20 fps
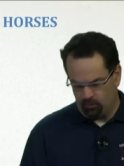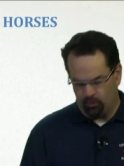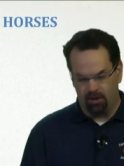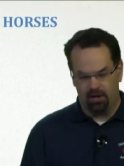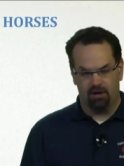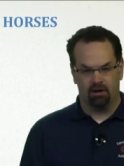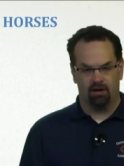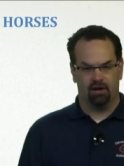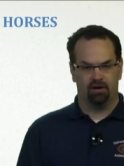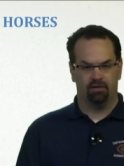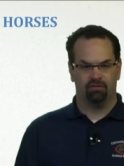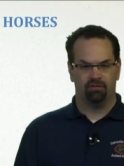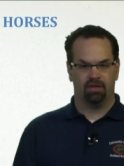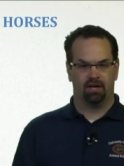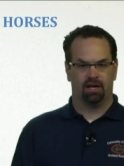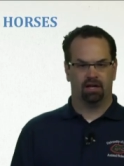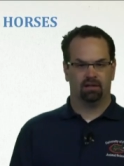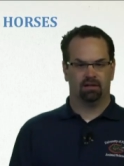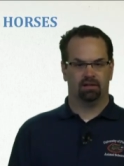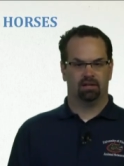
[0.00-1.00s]
aware of
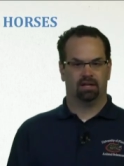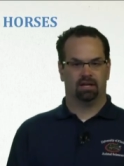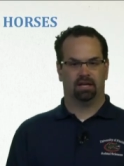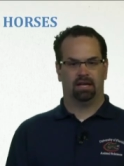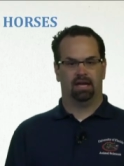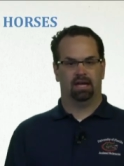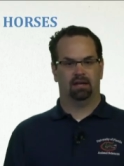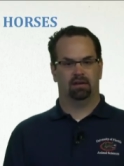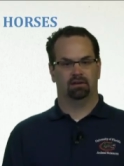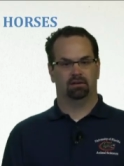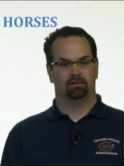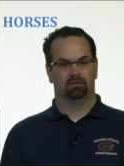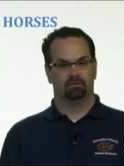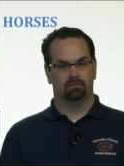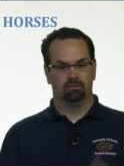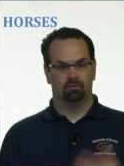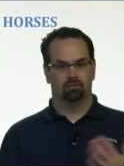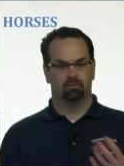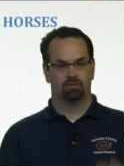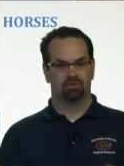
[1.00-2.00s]
that can
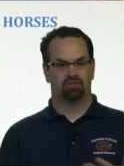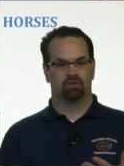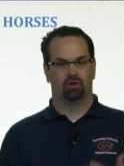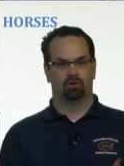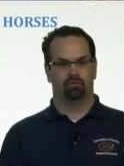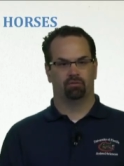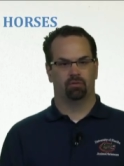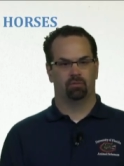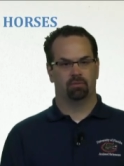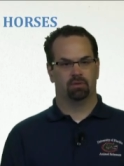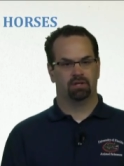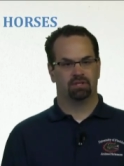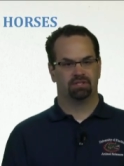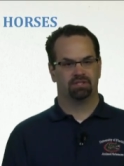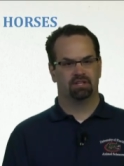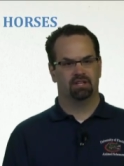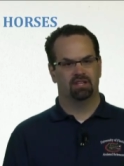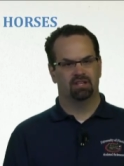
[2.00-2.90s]
result from this.